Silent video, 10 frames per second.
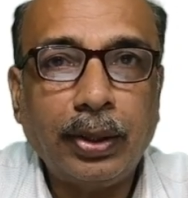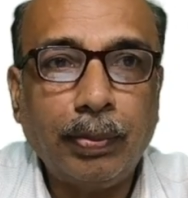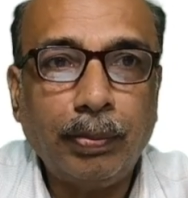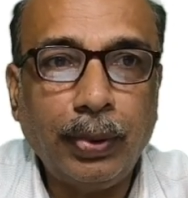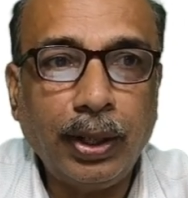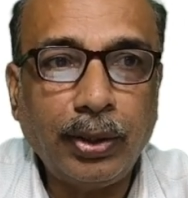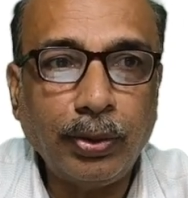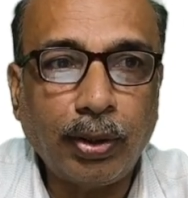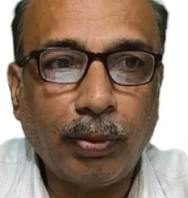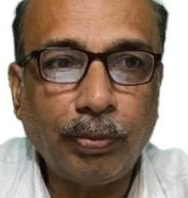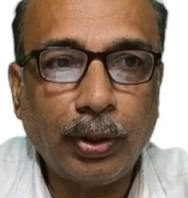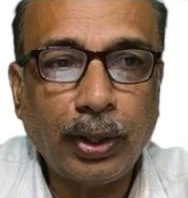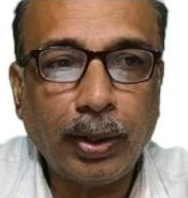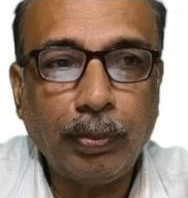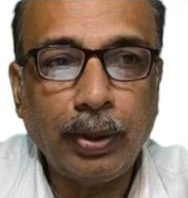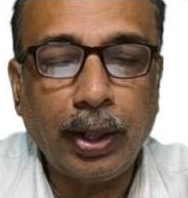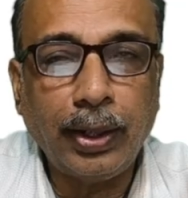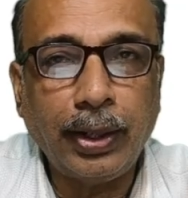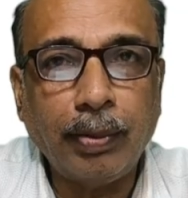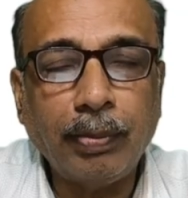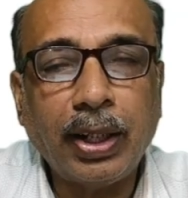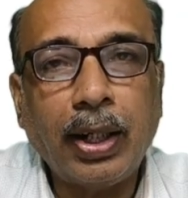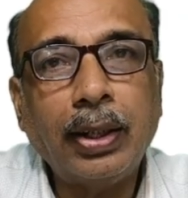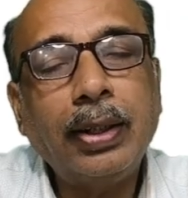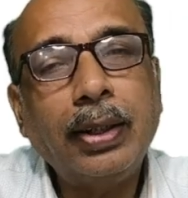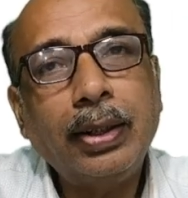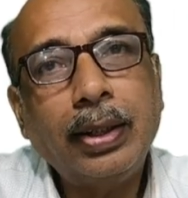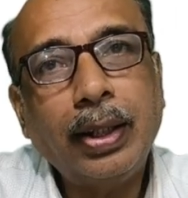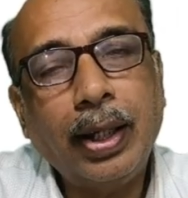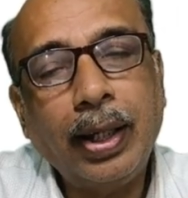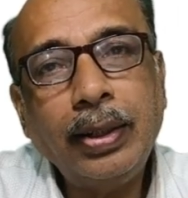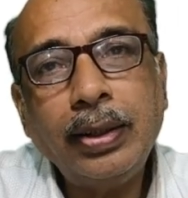make use of your ATM card and